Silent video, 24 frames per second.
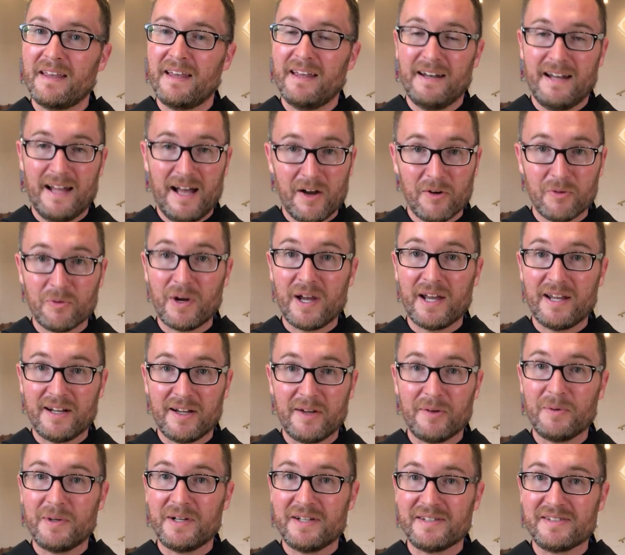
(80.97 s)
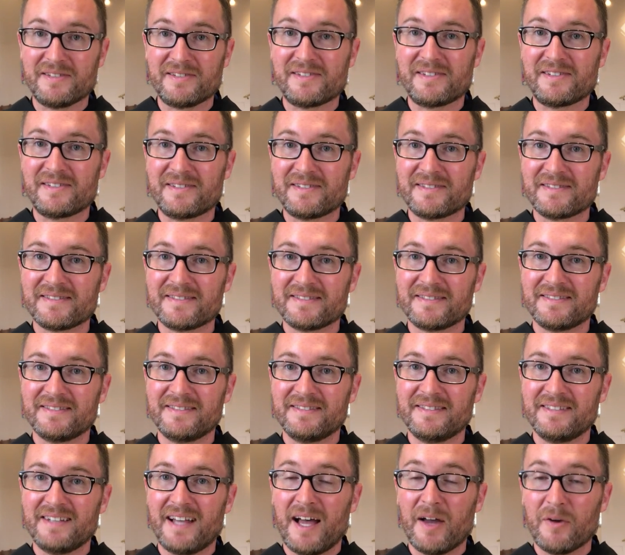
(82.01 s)
And how right I was.
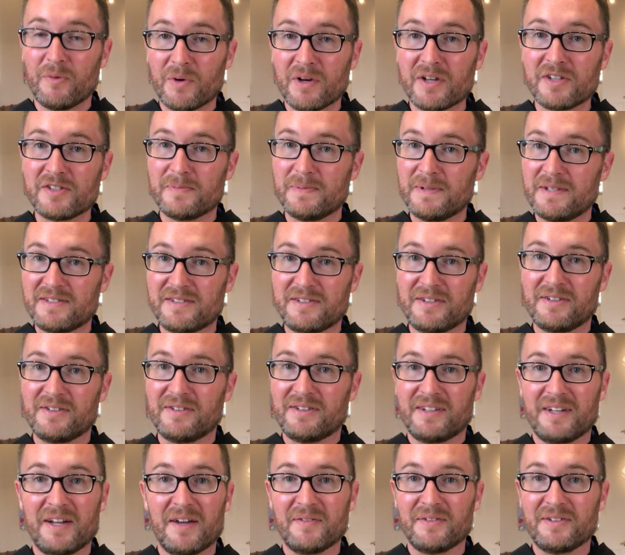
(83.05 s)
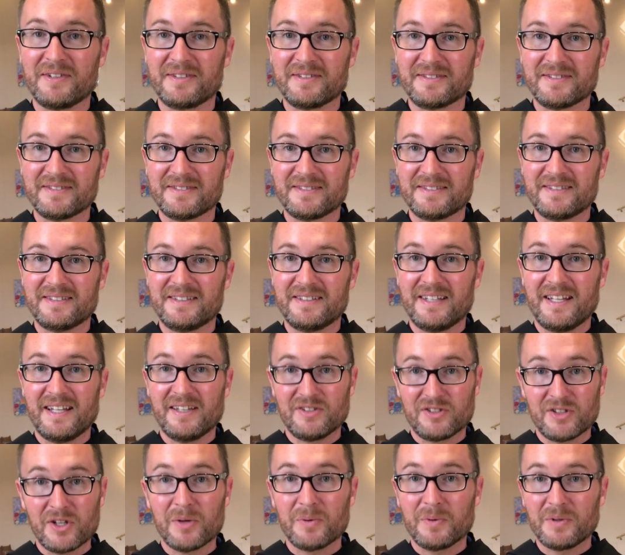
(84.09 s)
I was busier than ever, and
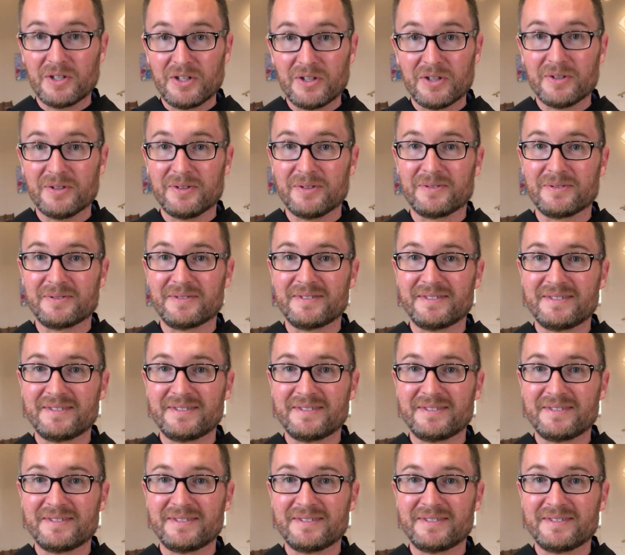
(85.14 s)
so were you.